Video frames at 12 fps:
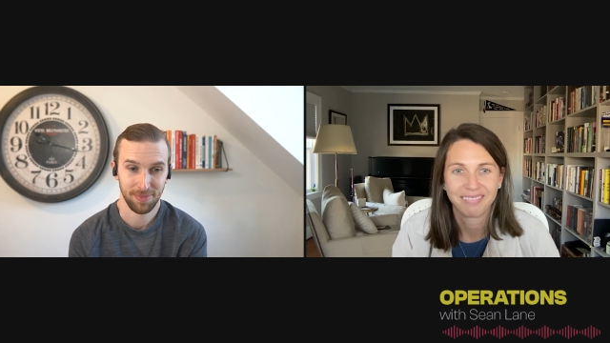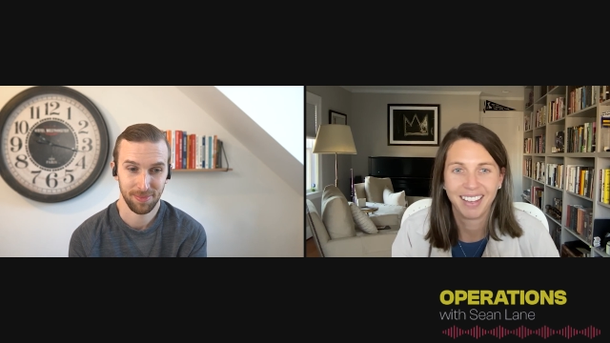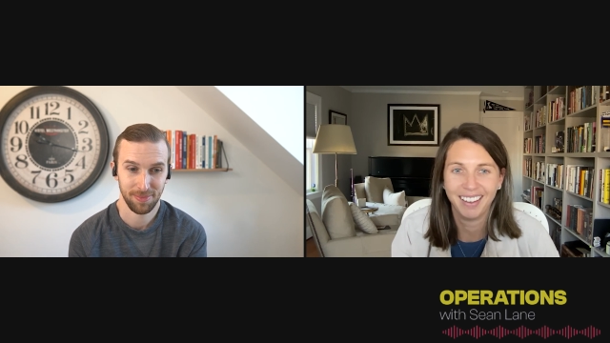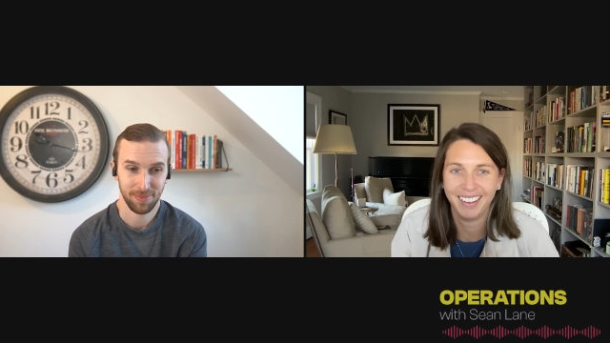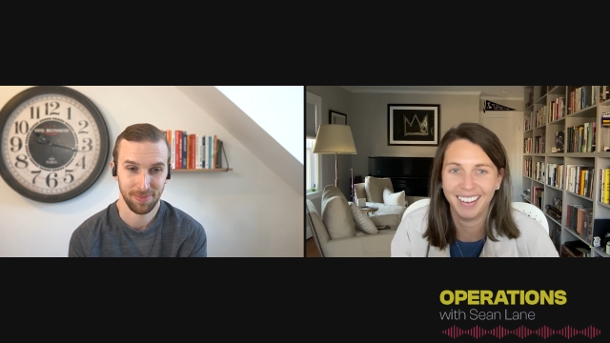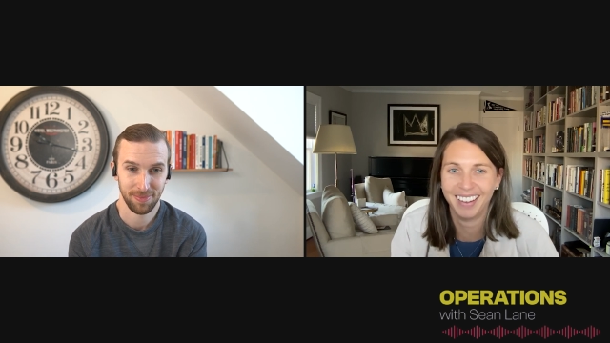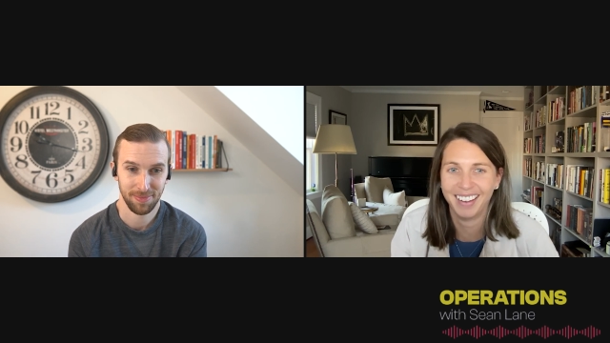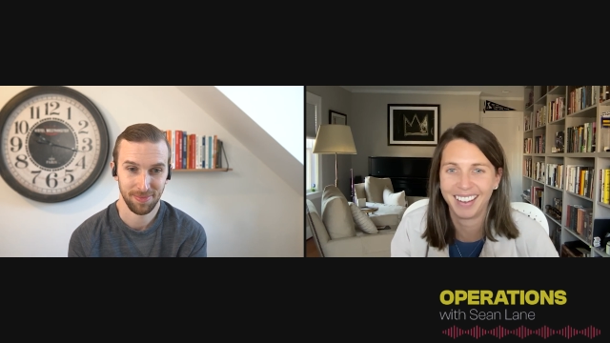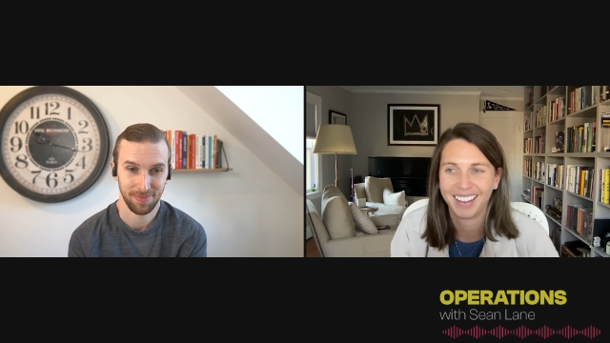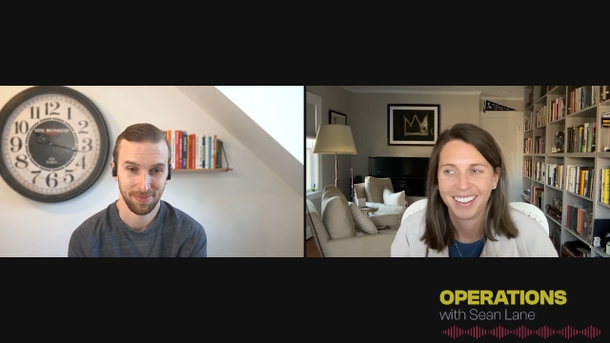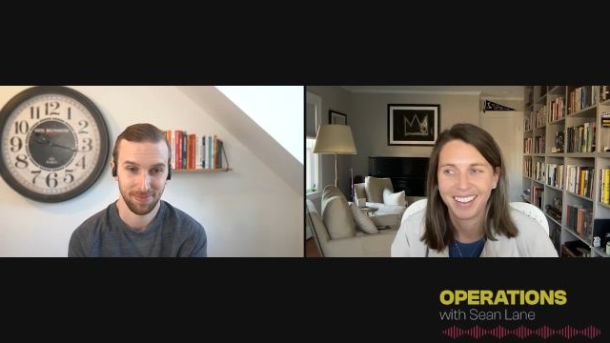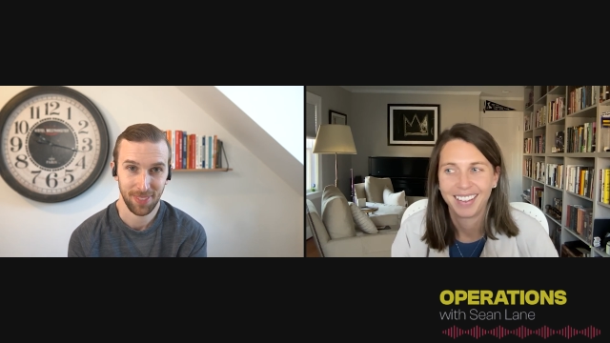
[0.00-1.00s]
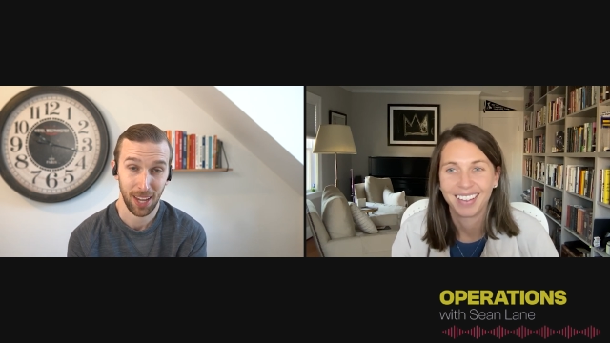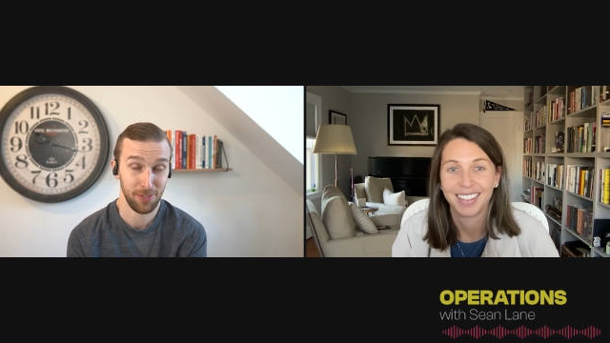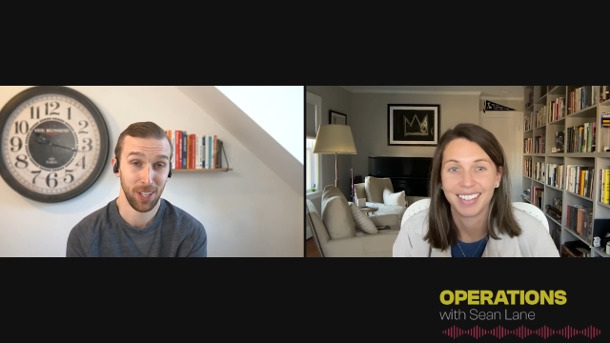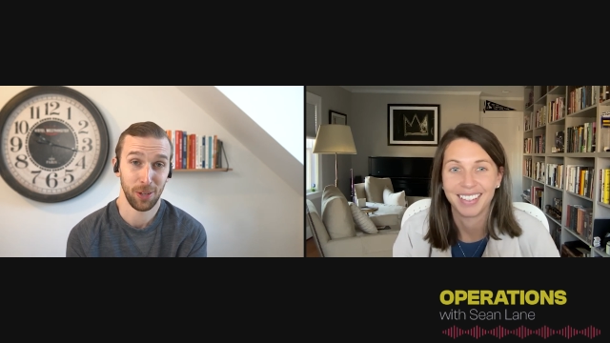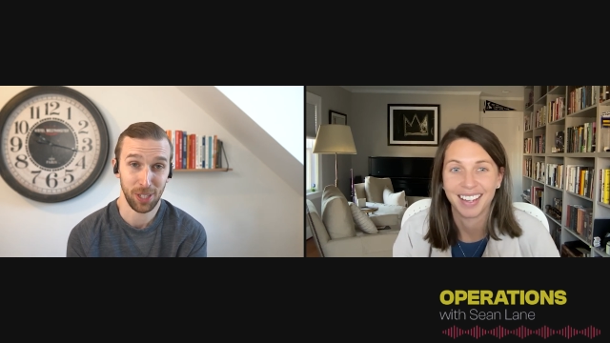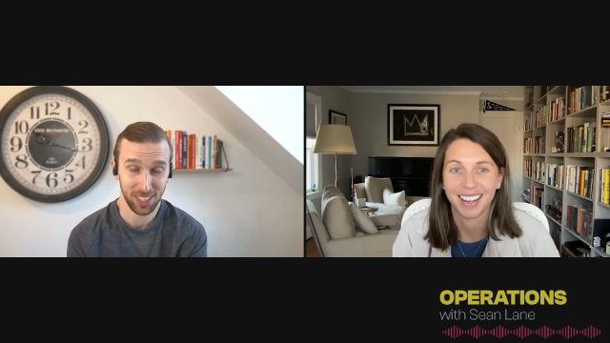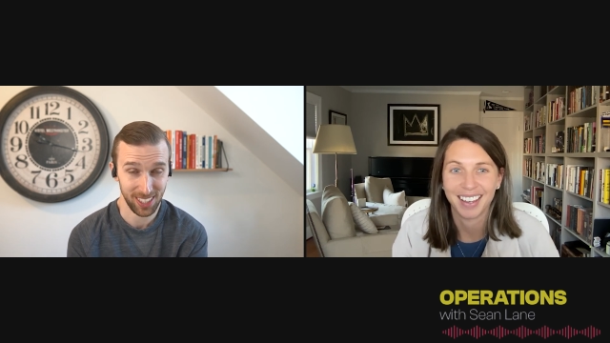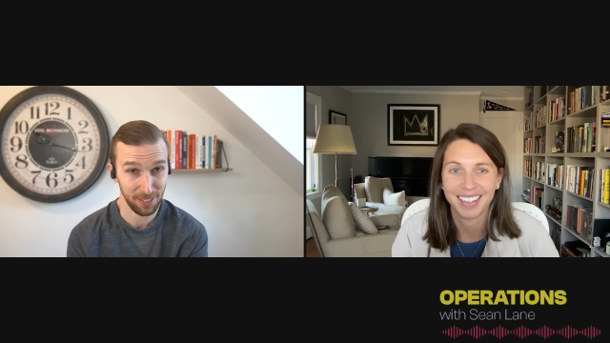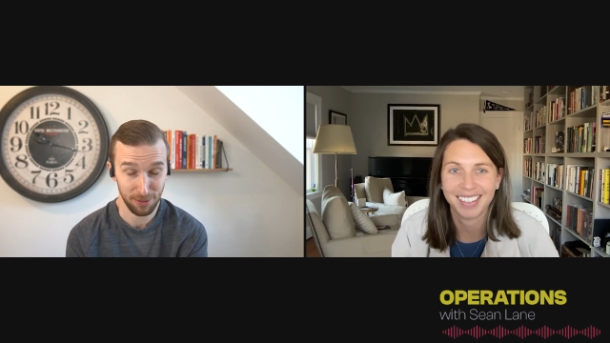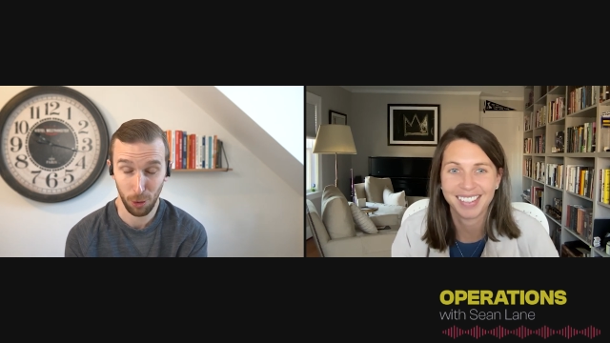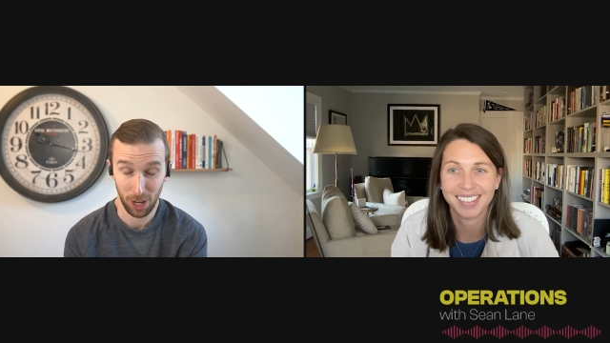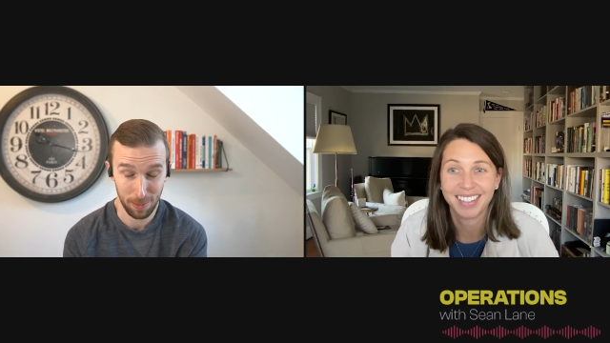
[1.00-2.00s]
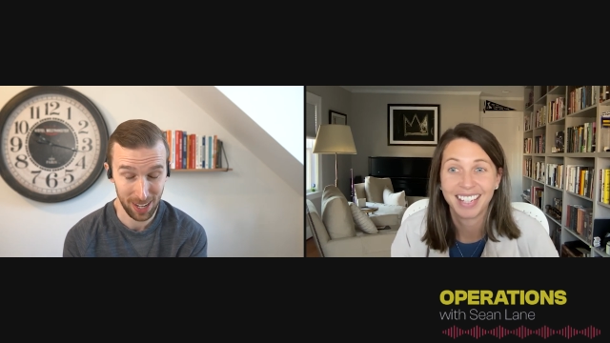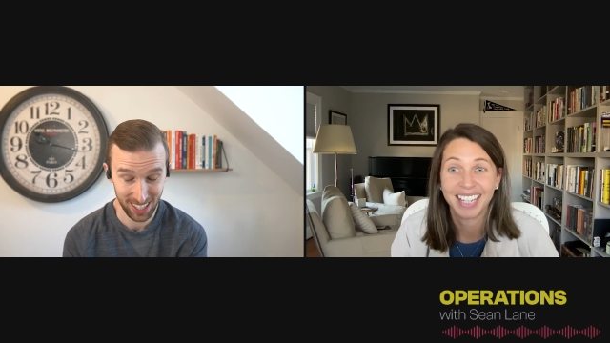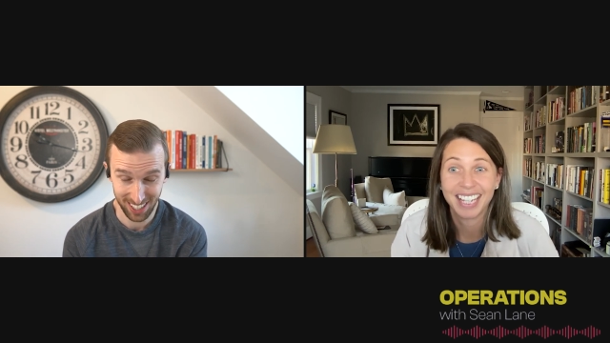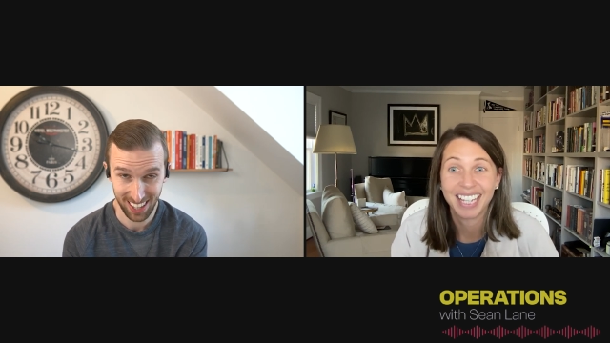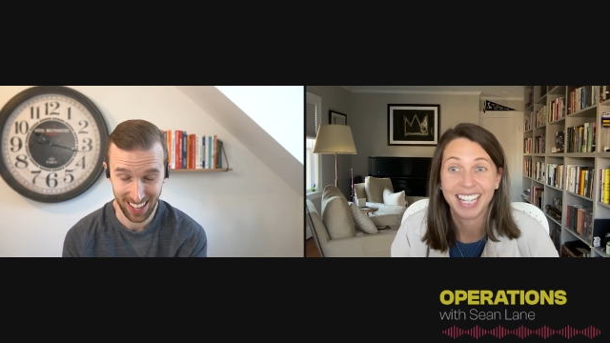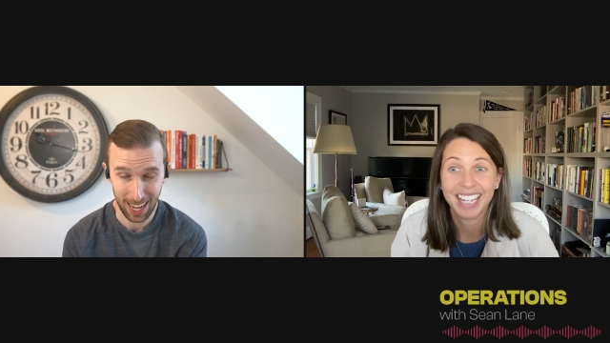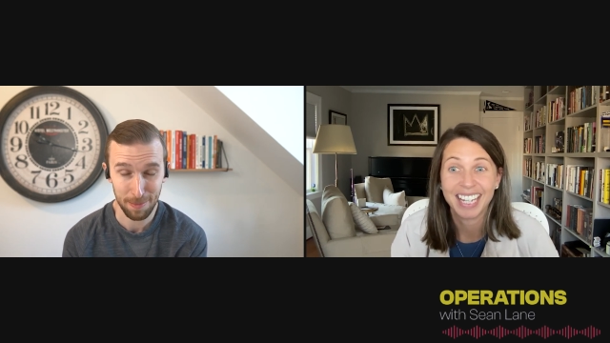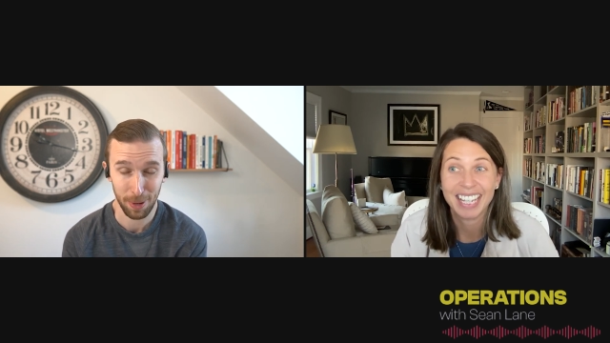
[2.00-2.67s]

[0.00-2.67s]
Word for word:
Speaker 1: I feel like we just did 40 minutes on that, but